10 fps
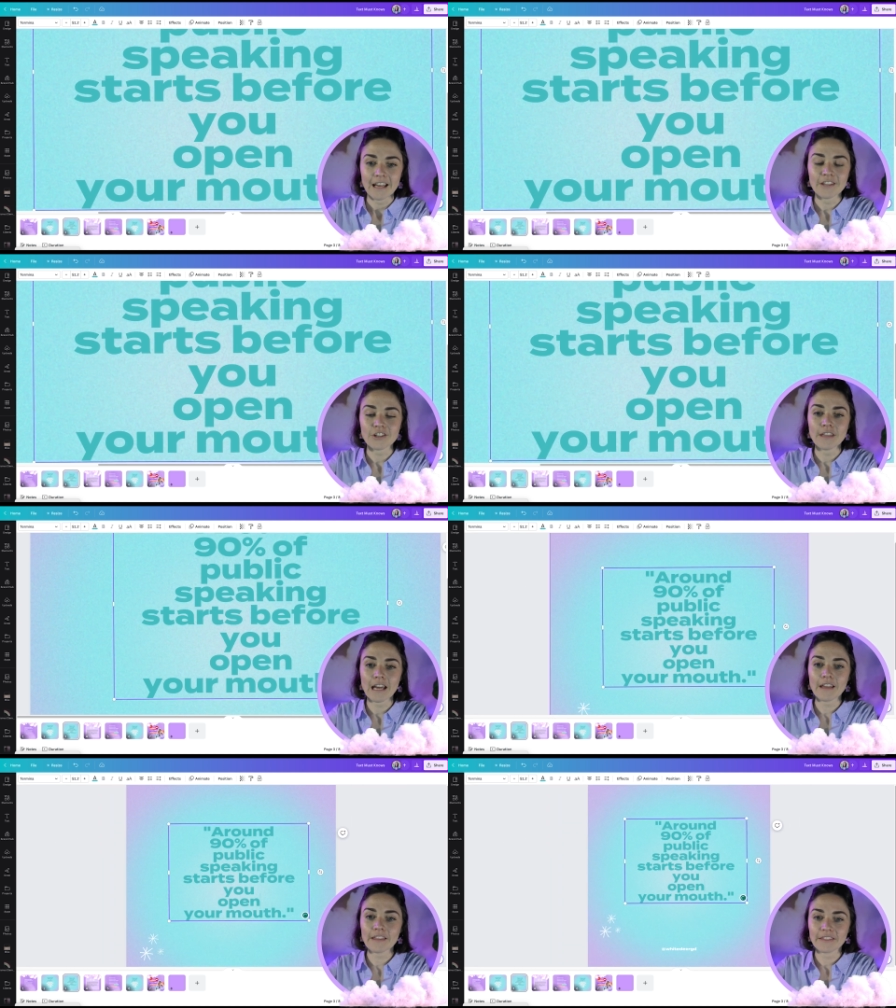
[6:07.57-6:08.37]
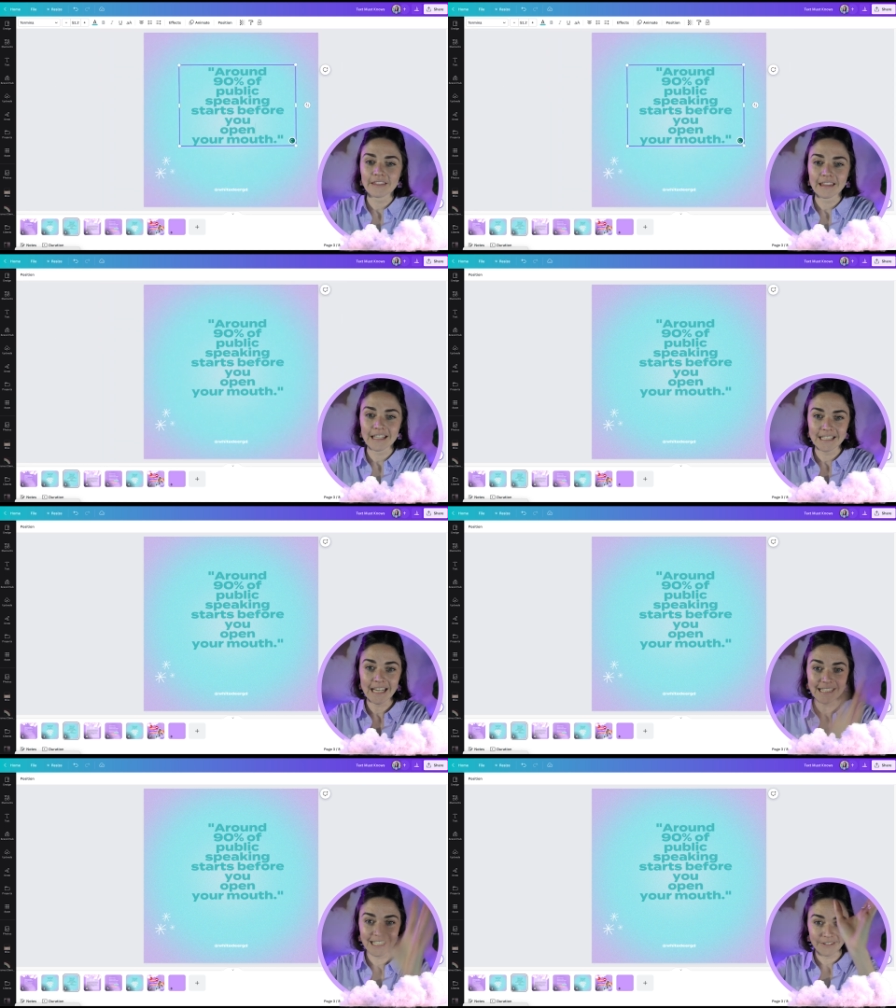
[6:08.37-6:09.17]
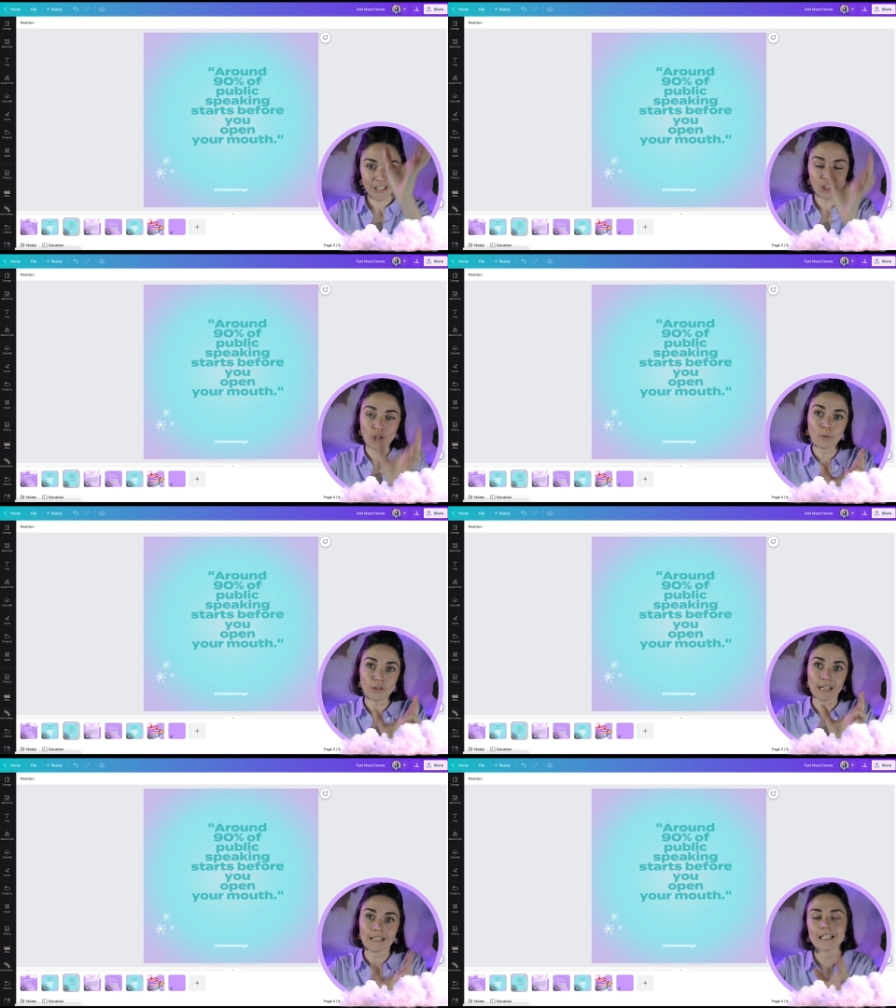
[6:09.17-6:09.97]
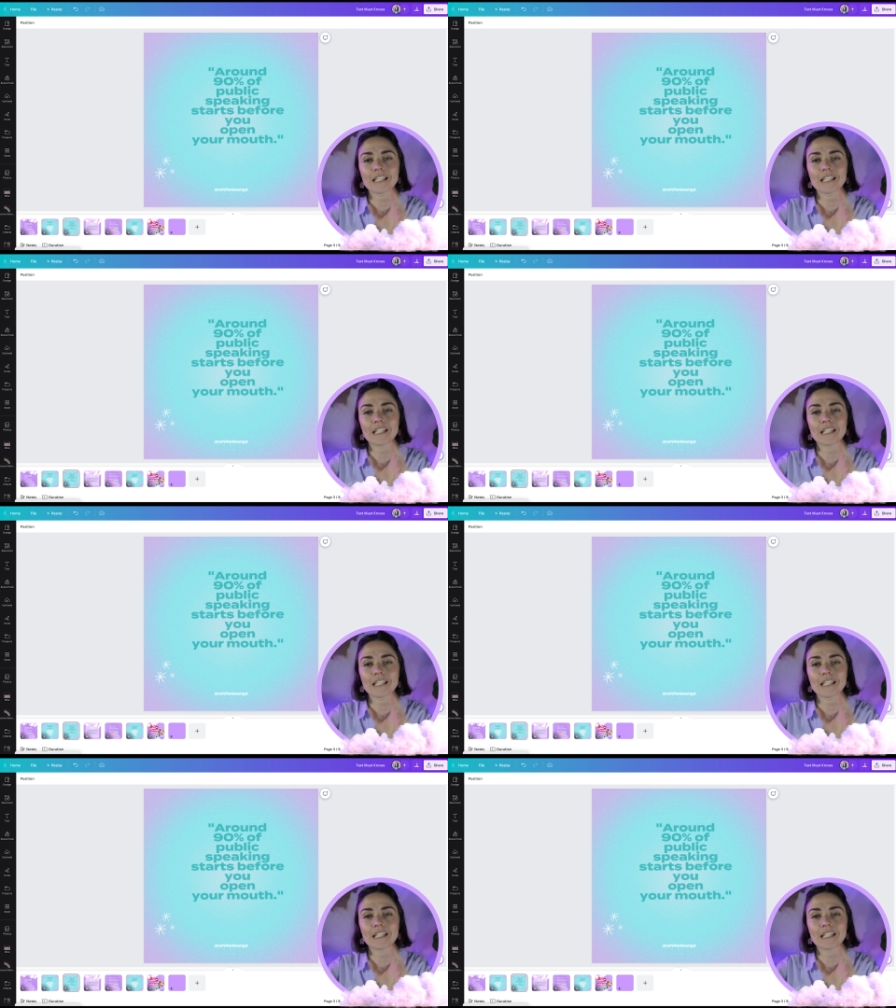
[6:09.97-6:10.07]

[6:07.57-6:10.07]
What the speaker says: And so now that this text is feeling a lot more centered.